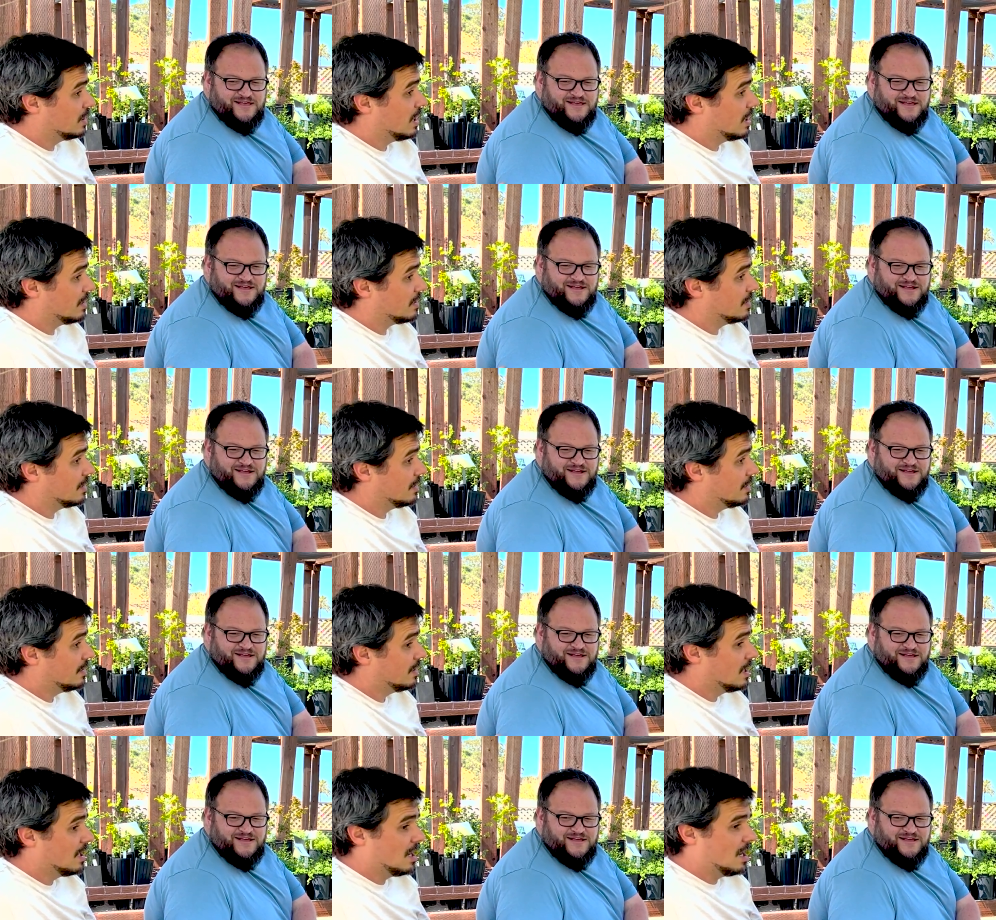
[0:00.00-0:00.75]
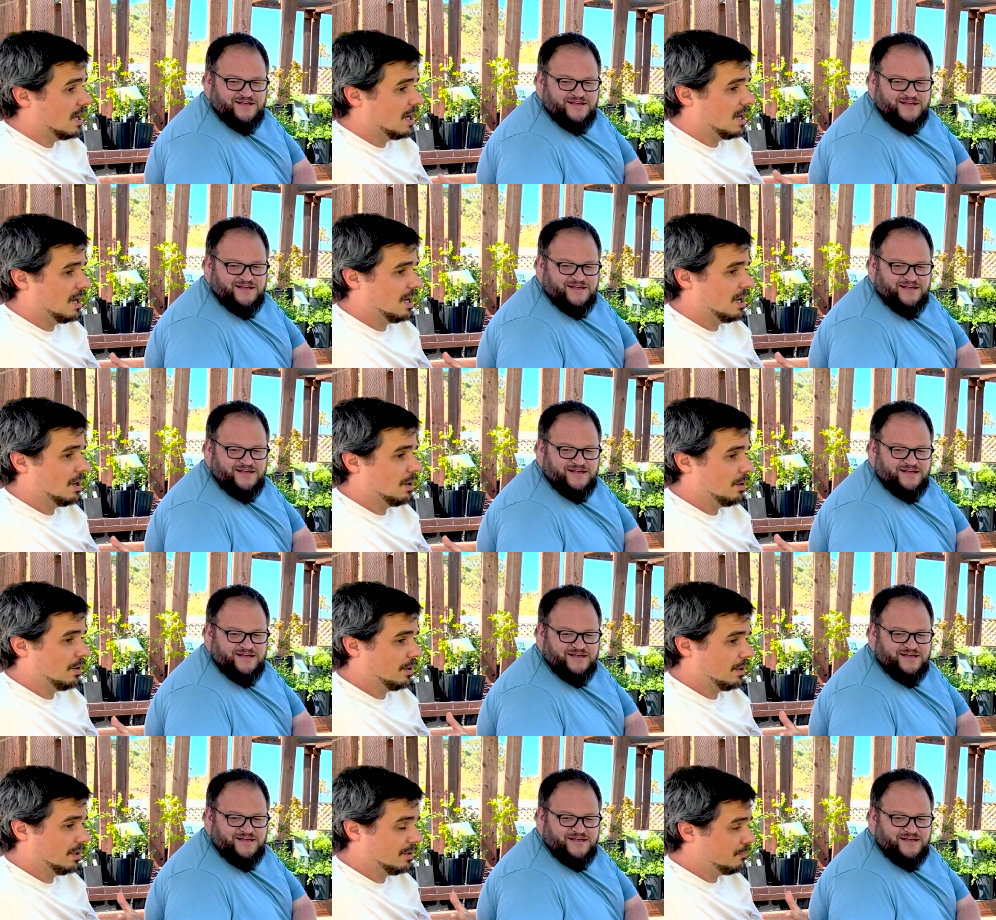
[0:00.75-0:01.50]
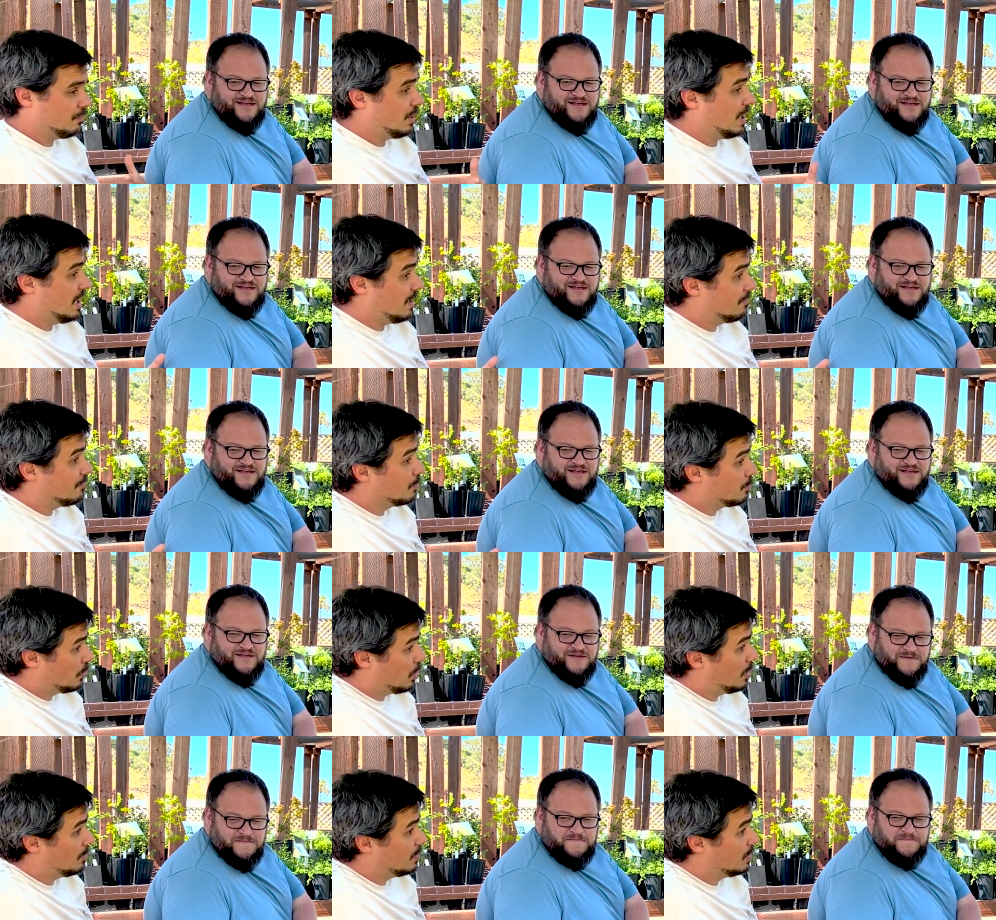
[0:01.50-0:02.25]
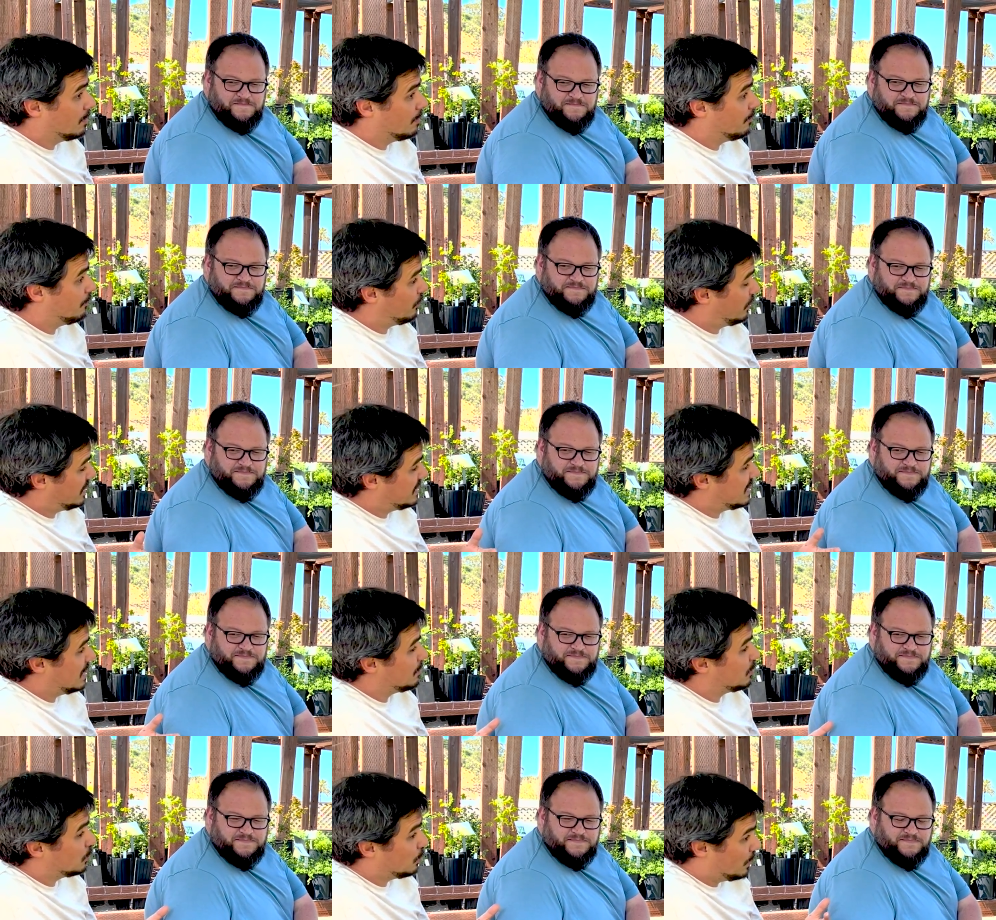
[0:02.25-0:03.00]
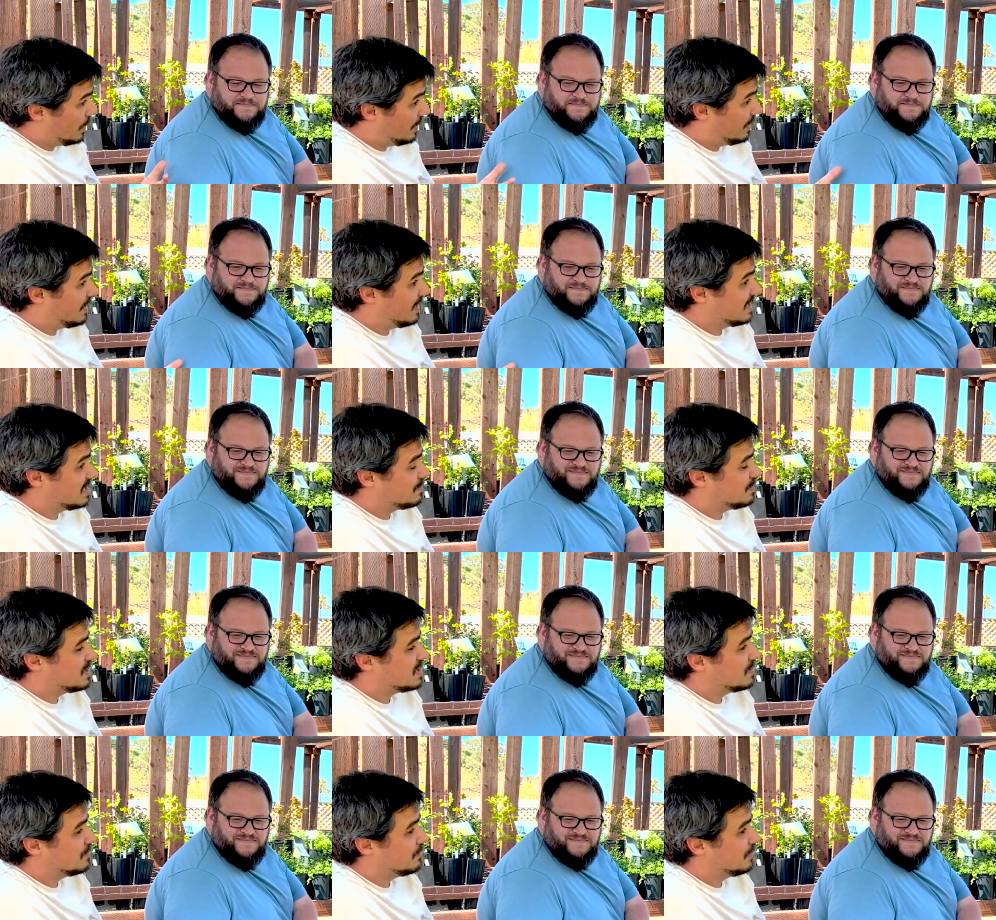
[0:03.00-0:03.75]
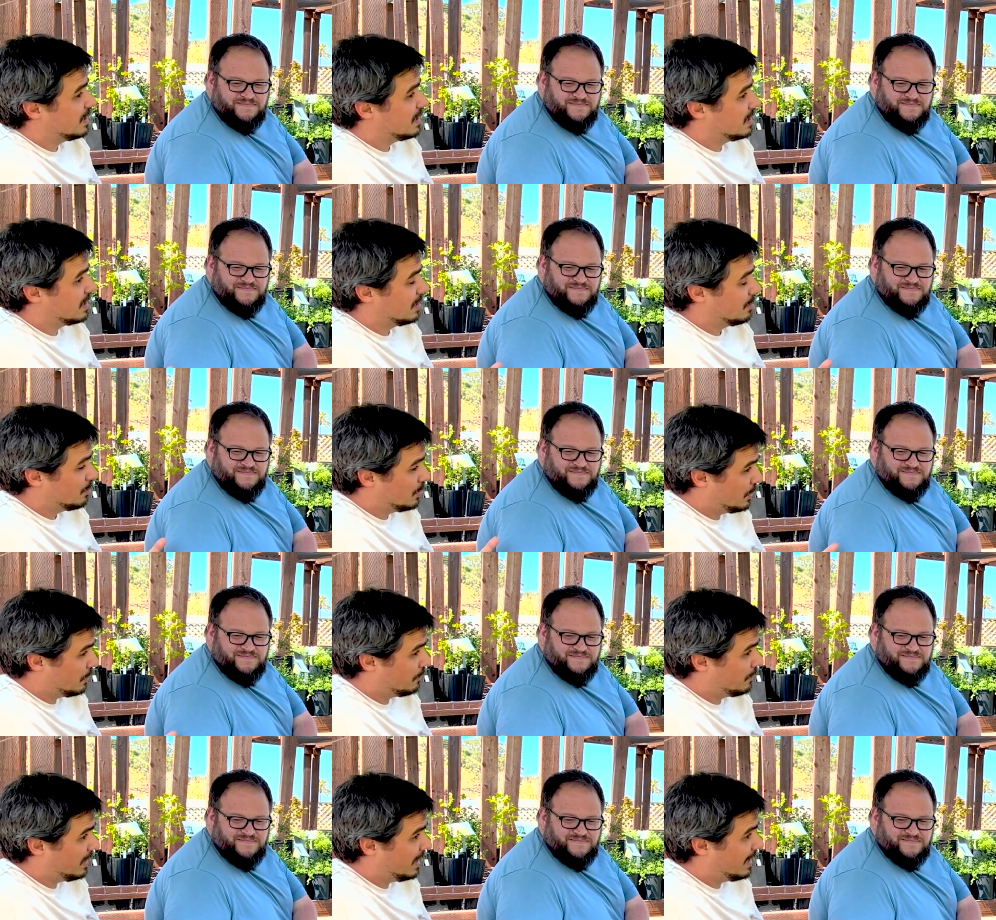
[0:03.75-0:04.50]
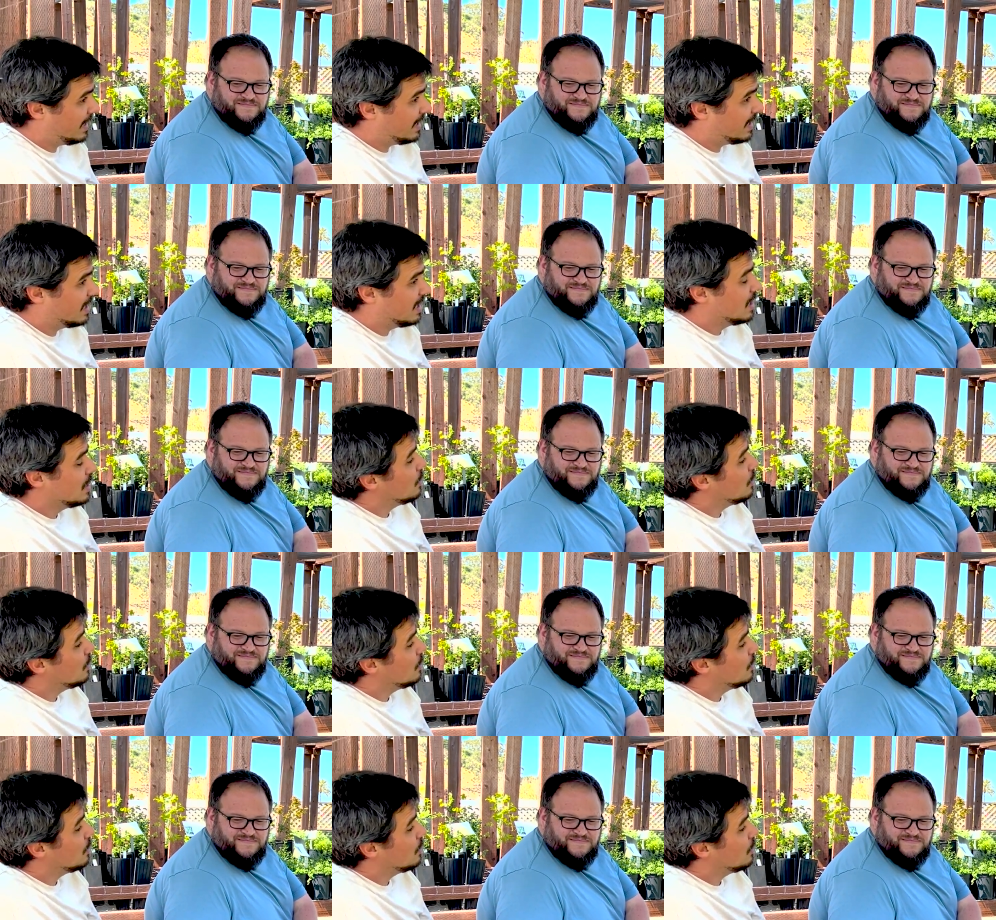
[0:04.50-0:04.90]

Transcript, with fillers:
Speaker 1: garden uh, if we have a problem, for example, with that specific uh, butterfly,